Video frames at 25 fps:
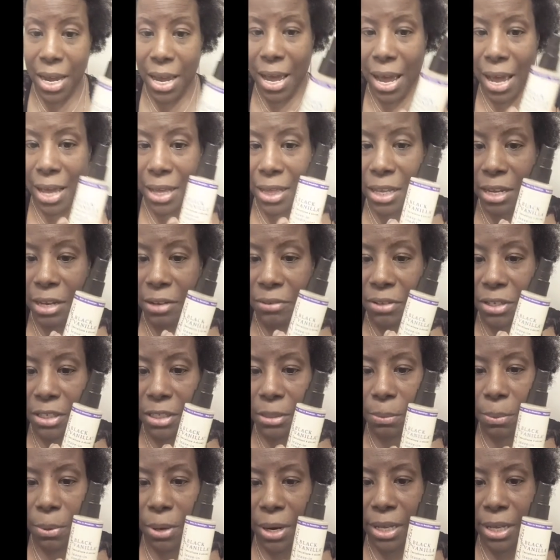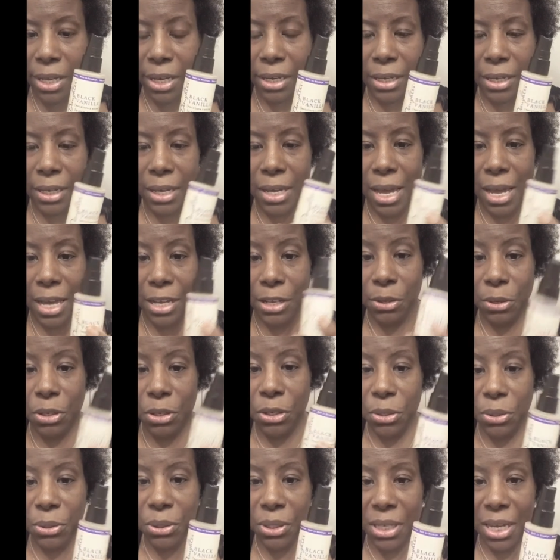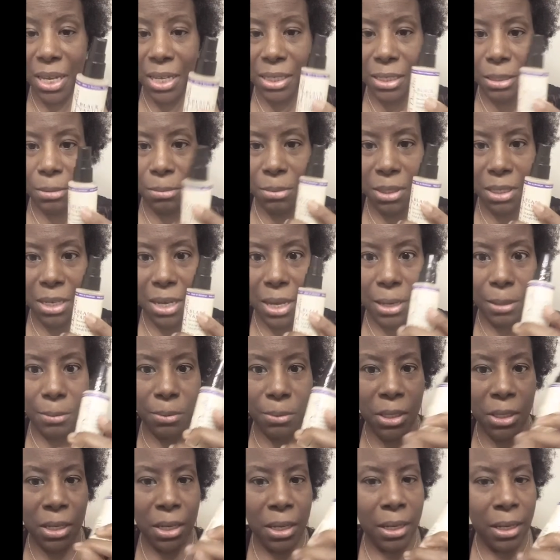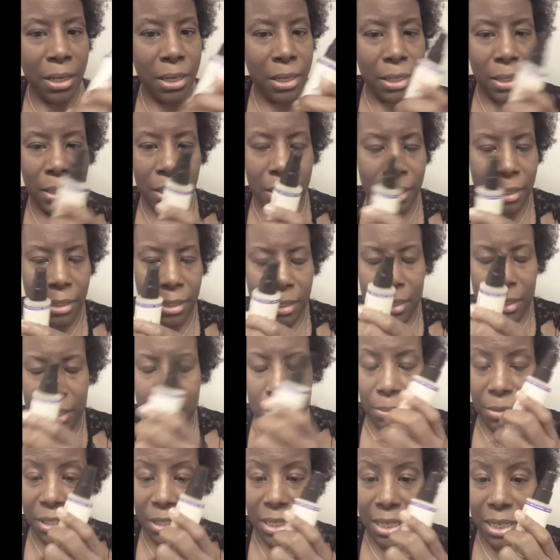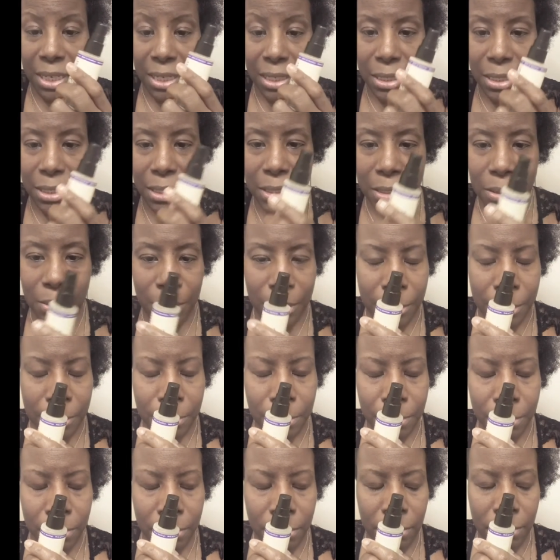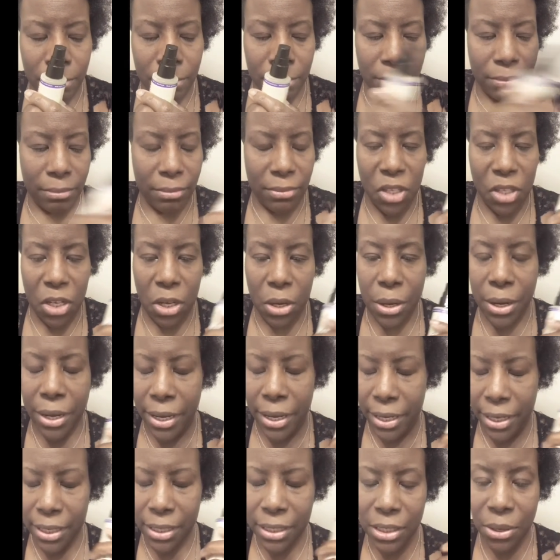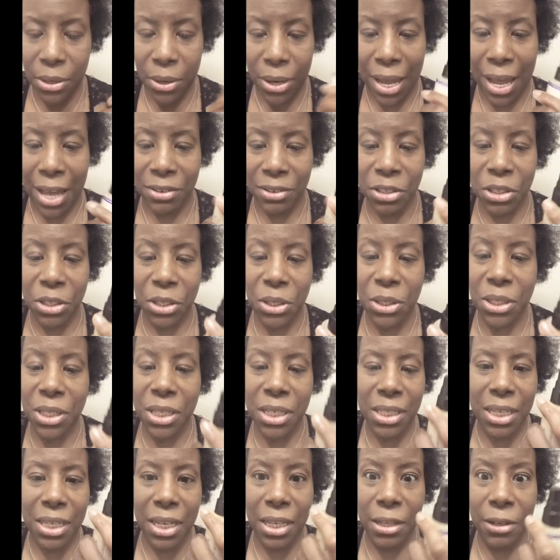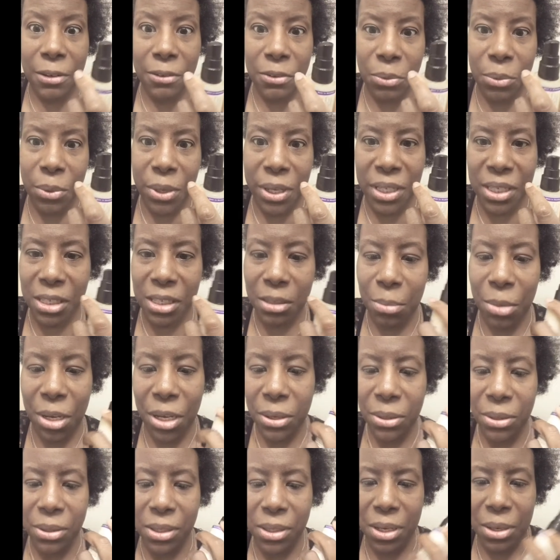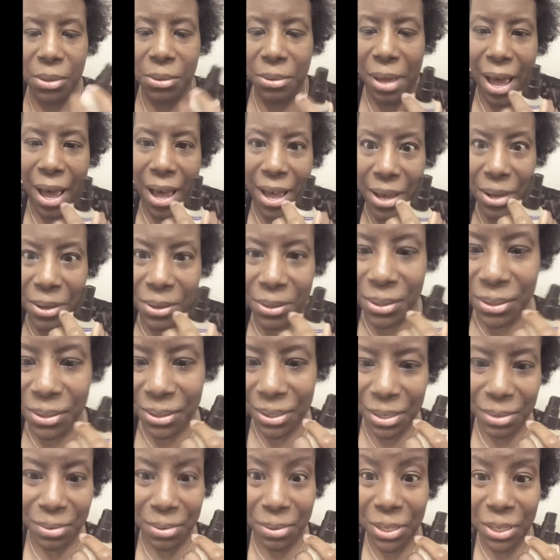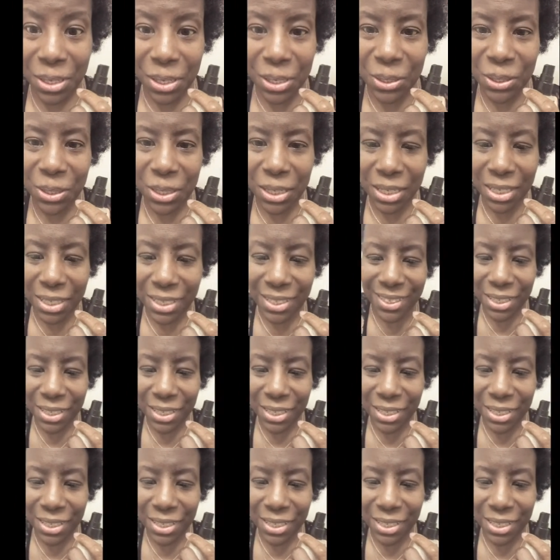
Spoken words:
I love this product. I do use that sometimes. I'm addicted to it. So I have to use it because I love the way it smells. So okay, I'm gonna use it.